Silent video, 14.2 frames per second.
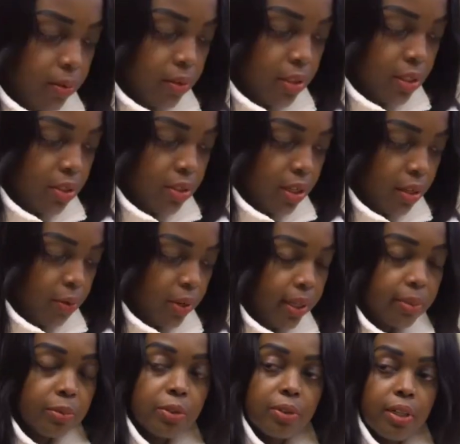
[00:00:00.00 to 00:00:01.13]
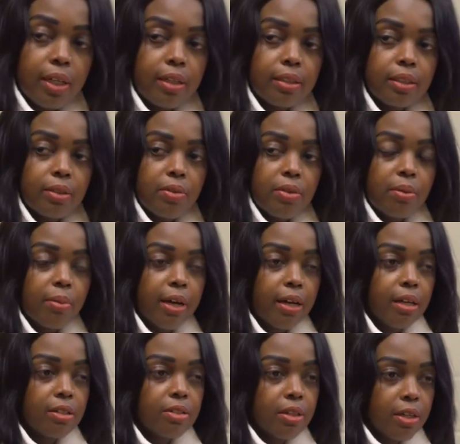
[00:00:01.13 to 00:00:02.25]
Since we came to Canada with my
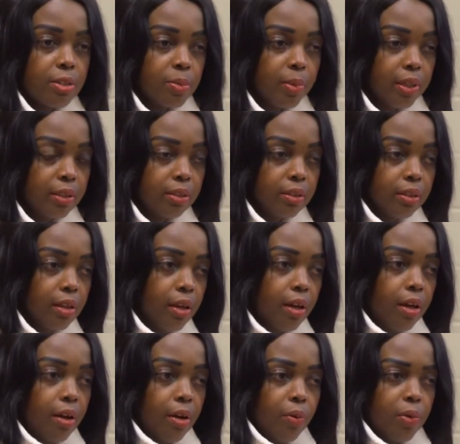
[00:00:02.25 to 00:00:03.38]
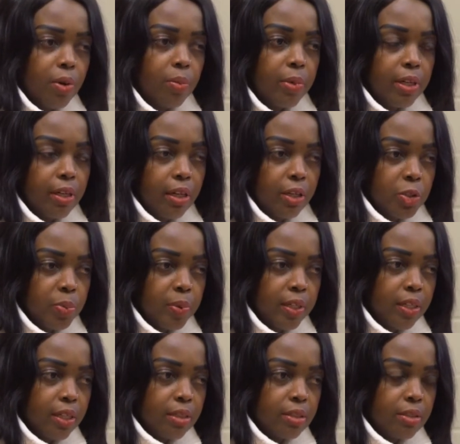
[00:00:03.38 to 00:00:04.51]
ex-husband, we've been
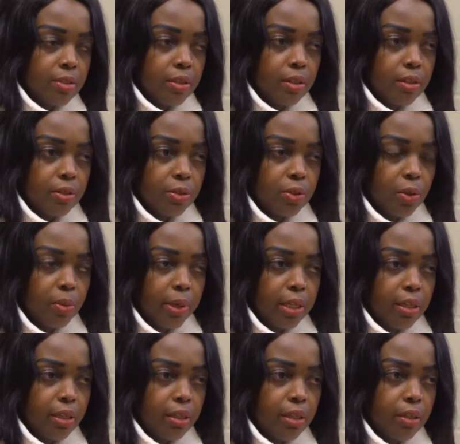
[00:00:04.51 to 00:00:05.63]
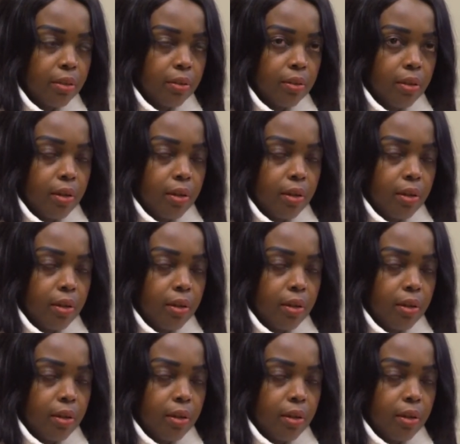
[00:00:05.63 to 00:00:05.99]
experiencing so many